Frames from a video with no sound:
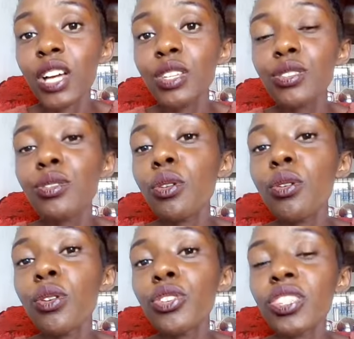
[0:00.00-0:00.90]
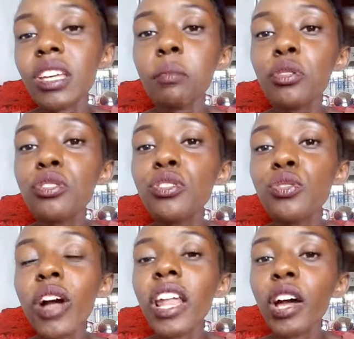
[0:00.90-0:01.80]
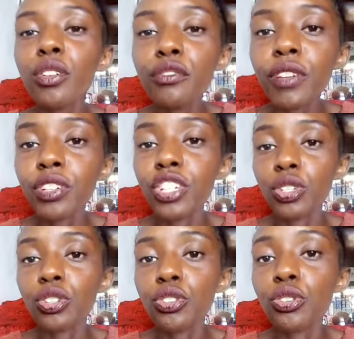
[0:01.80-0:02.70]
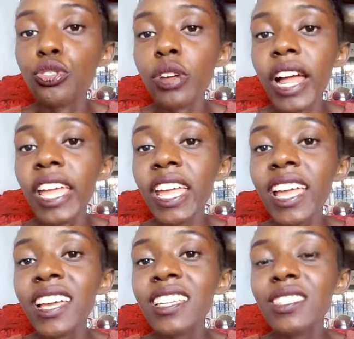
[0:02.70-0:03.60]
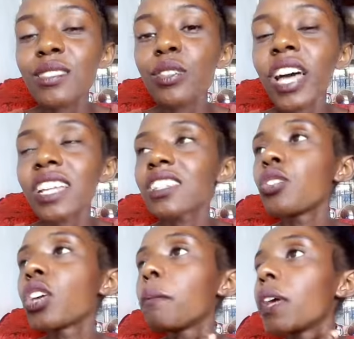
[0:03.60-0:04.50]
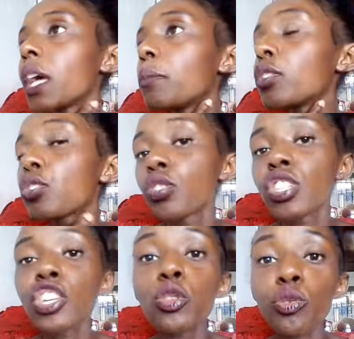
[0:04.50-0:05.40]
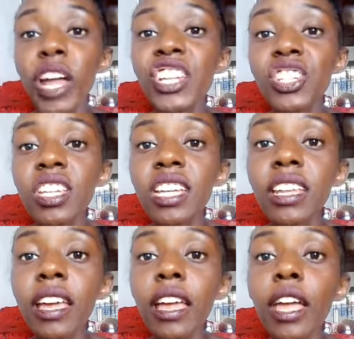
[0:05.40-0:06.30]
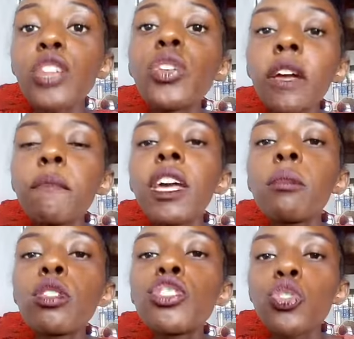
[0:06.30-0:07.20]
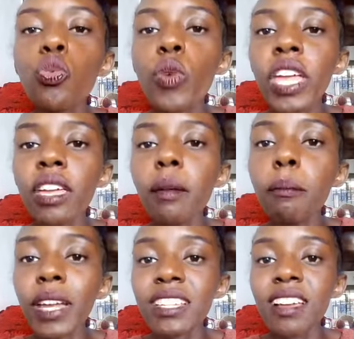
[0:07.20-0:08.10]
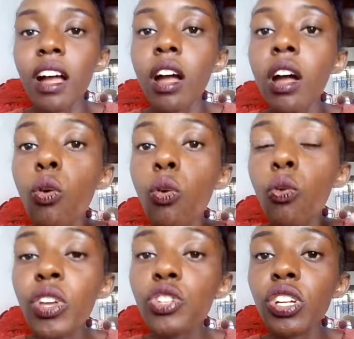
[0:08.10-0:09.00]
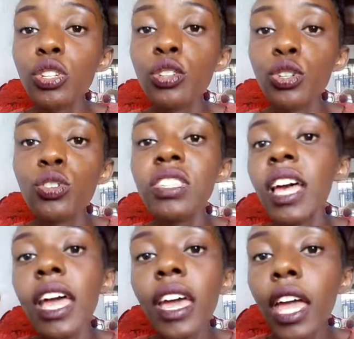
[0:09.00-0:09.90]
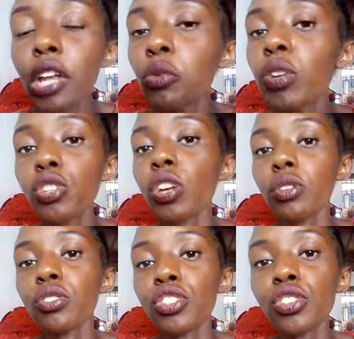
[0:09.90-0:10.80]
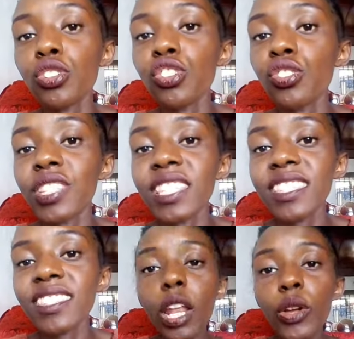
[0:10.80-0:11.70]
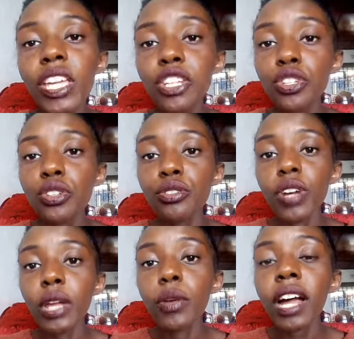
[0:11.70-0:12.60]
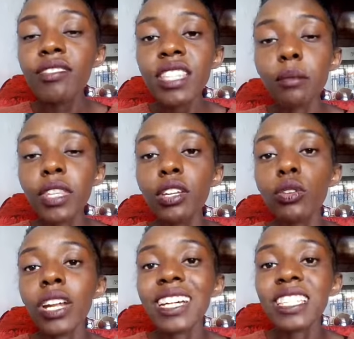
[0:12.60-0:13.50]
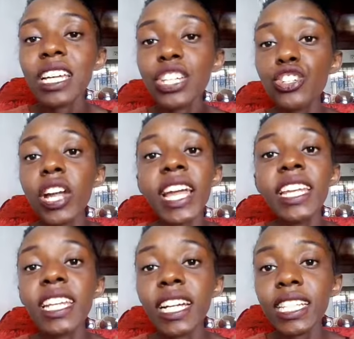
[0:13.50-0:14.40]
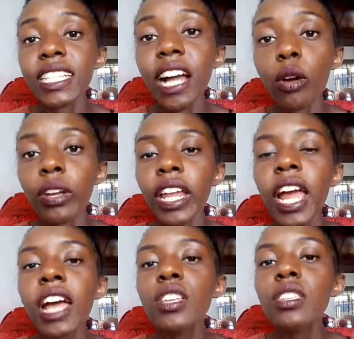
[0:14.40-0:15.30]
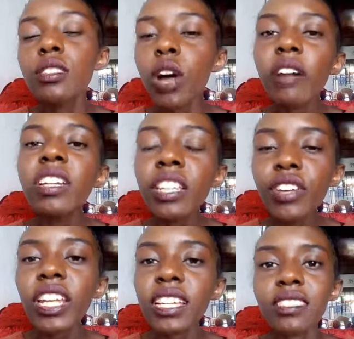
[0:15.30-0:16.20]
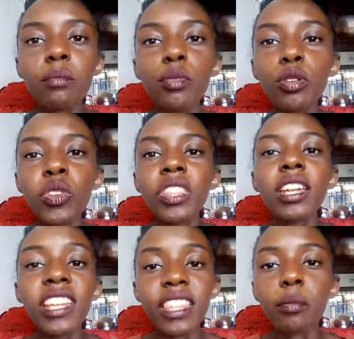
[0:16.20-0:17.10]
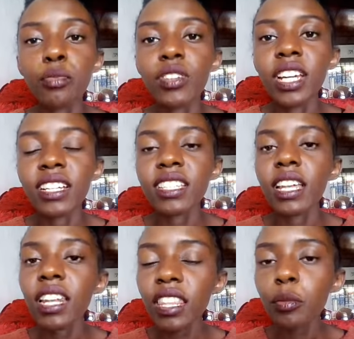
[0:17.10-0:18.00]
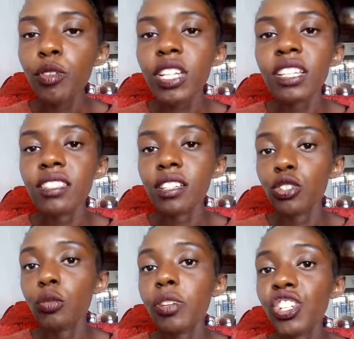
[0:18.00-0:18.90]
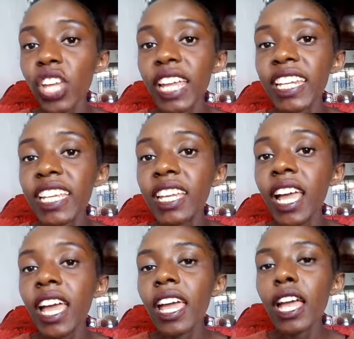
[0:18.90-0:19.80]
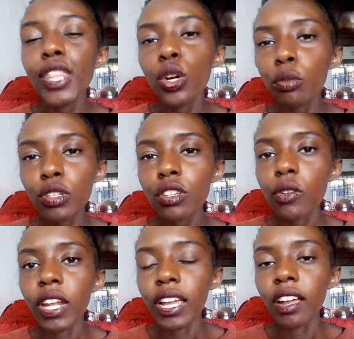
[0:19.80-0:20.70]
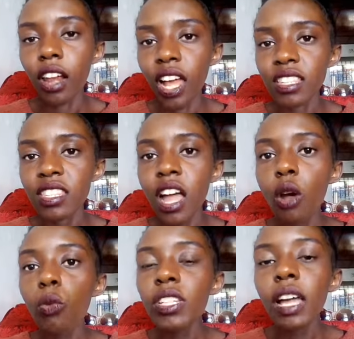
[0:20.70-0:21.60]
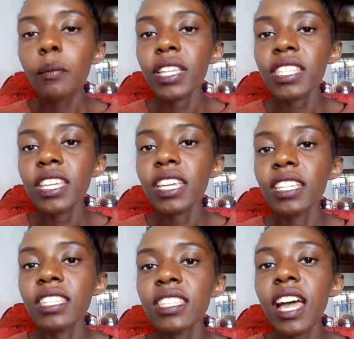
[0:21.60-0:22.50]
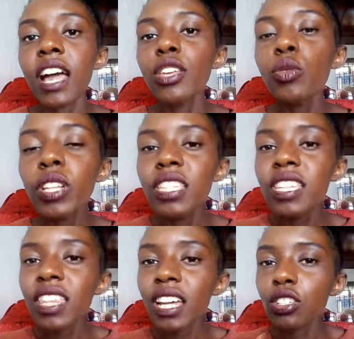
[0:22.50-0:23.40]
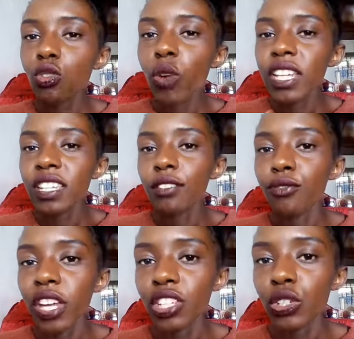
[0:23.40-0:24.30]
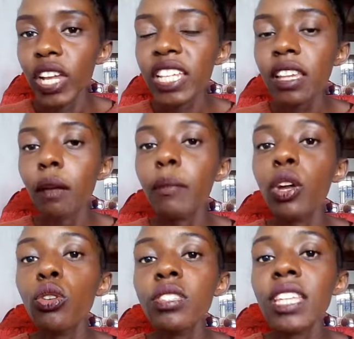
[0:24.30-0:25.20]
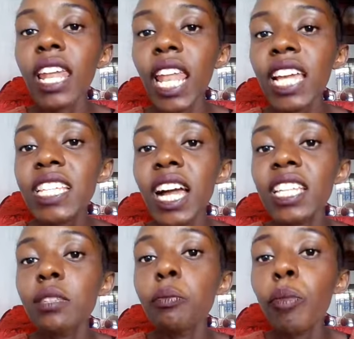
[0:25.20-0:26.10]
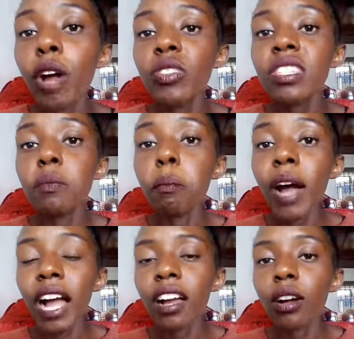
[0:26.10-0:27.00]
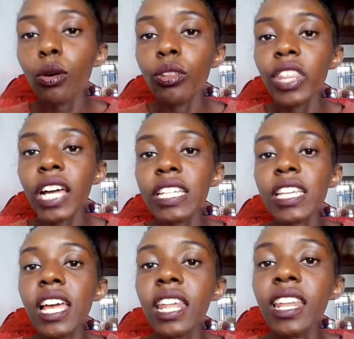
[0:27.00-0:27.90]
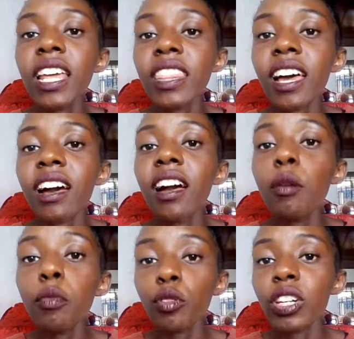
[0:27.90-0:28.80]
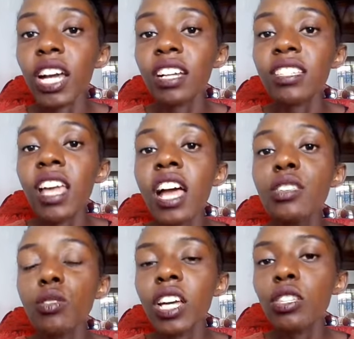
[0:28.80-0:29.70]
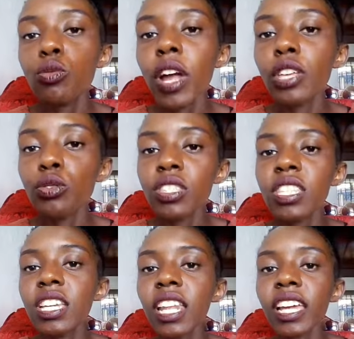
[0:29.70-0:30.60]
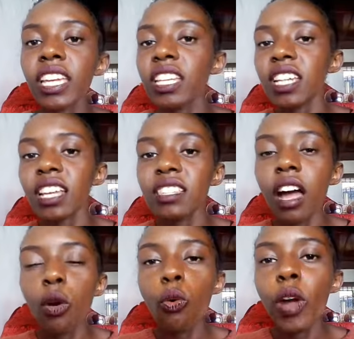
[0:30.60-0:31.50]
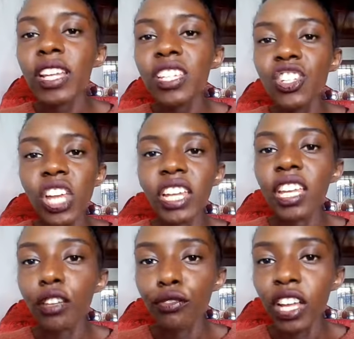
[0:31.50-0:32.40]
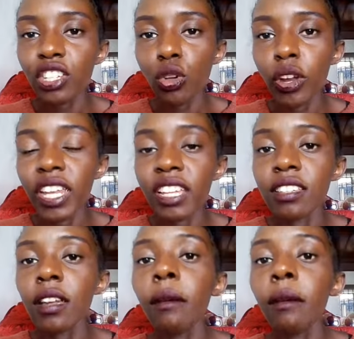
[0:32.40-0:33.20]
So you're supposed to allow your foundation to dry so that you can be able to see your right shade and you can be able to weigh better which one to choose and which one not to choose. Allowing it to dry, we have something known as dried down. So I will give you an example with leather products. Leather products tend to be shiny and they almost look like glass. What happens is you will see that white effect, right? Because light has bounced back on that leather product. So that's why you see like it has a white shiny effect on it.